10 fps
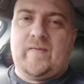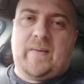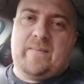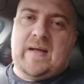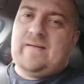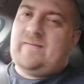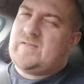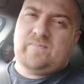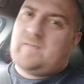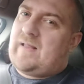on the back, mate,
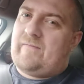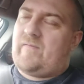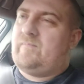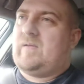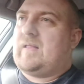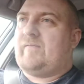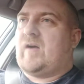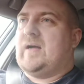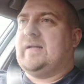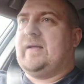it's clever
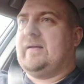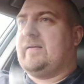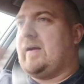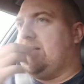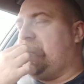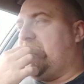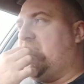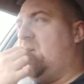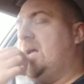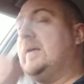idea kind of thing.
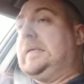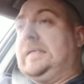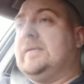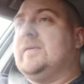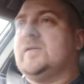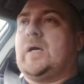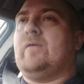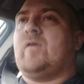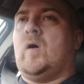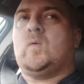So
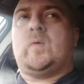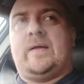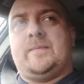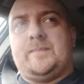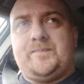I rolled with it,